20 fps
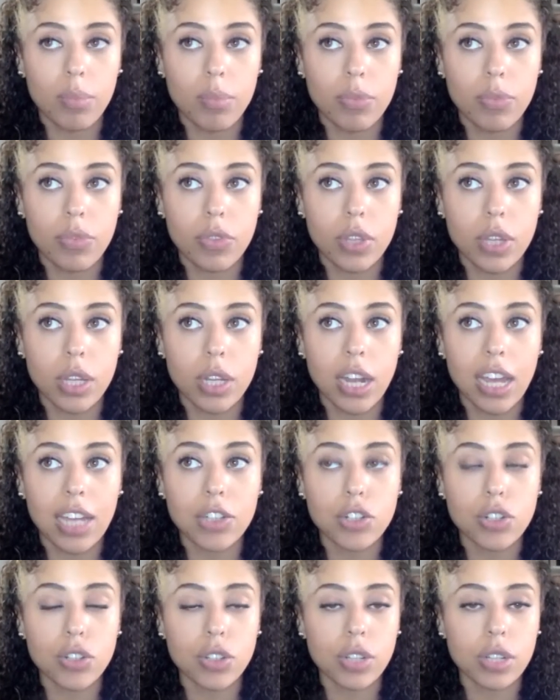the
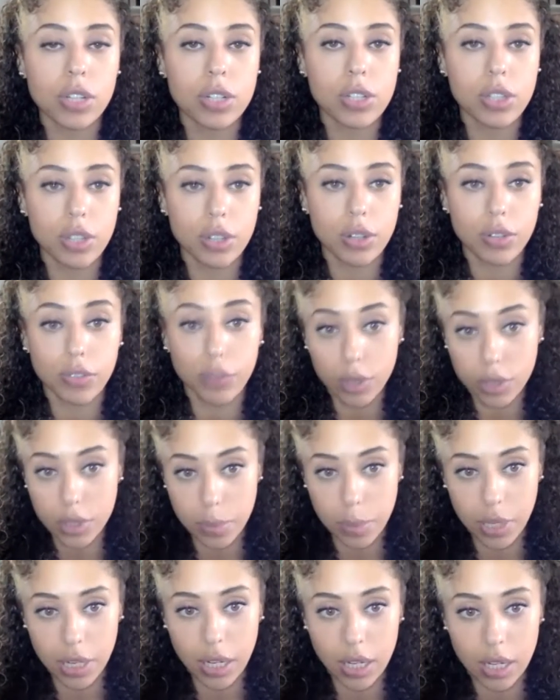National Yiddish Theatre
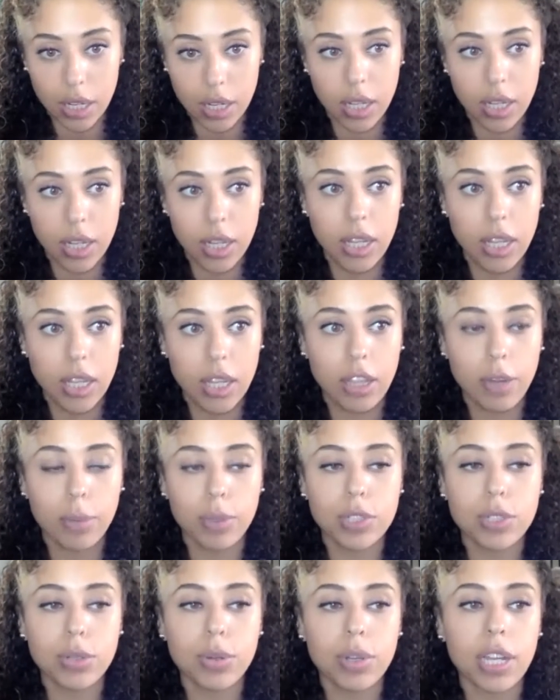Volksbühne. They were
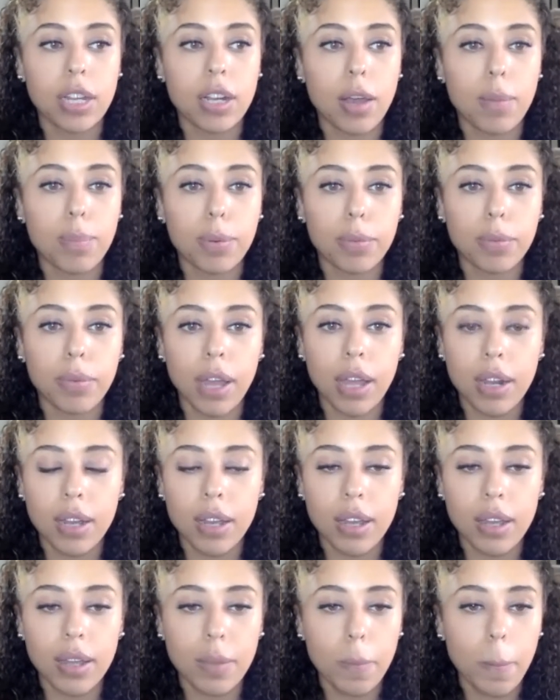doing an
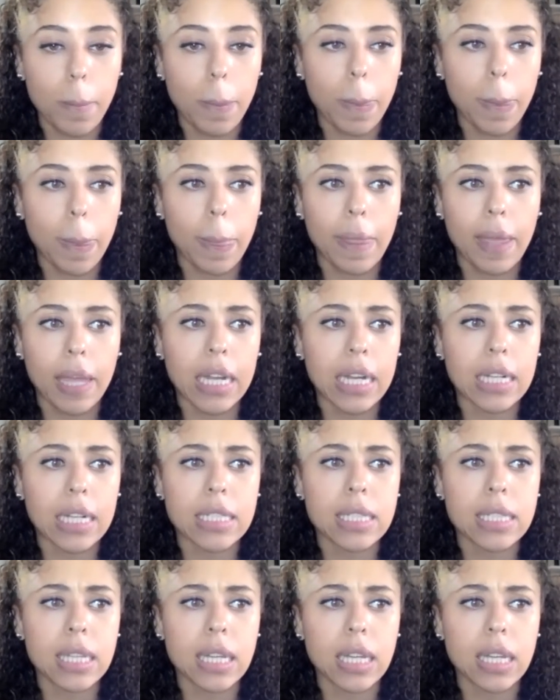operetta, and I
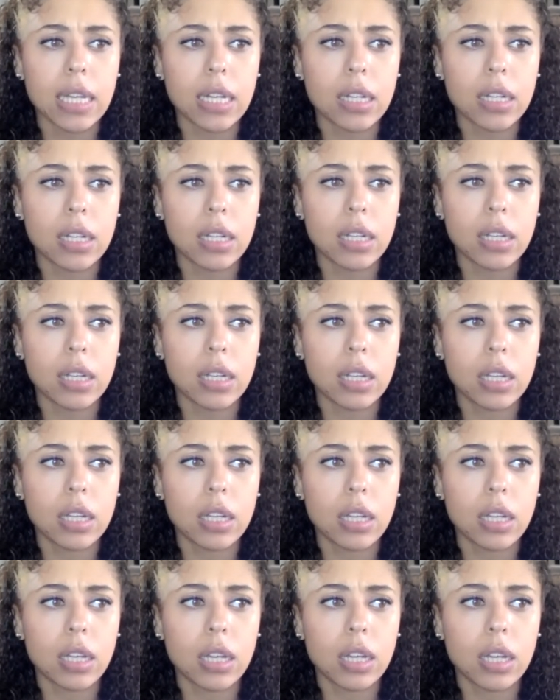said,
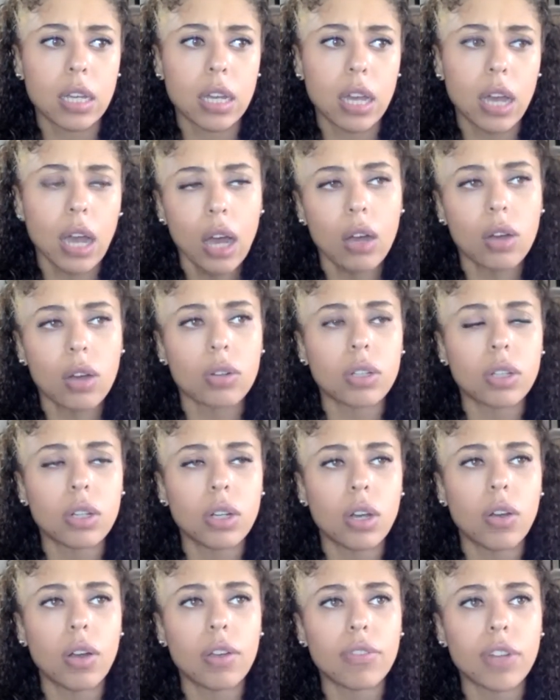oh,
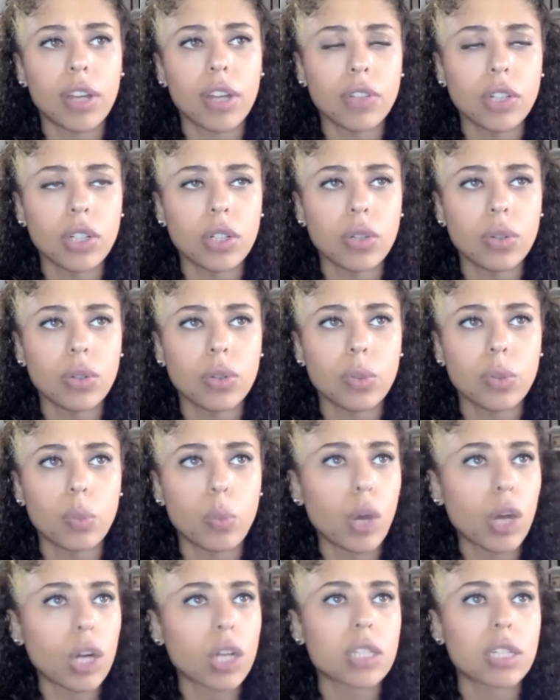I've never
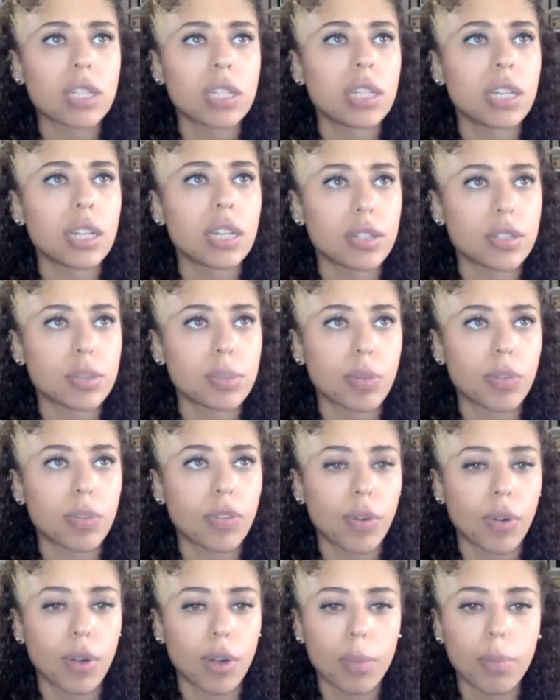worked in Yiddish
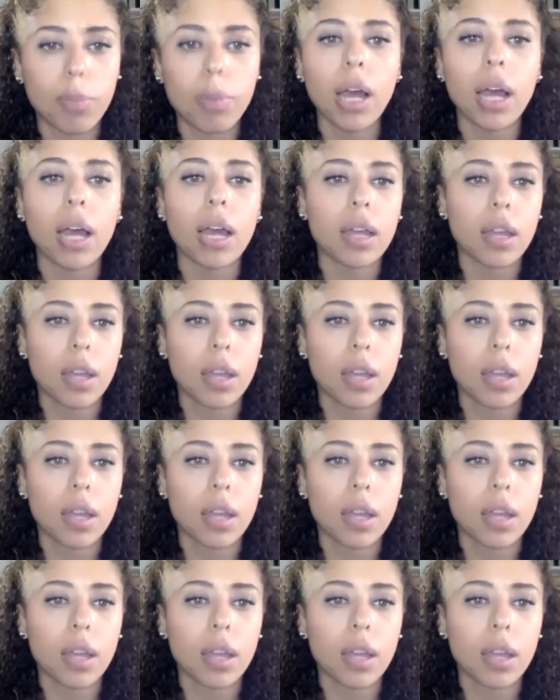before, but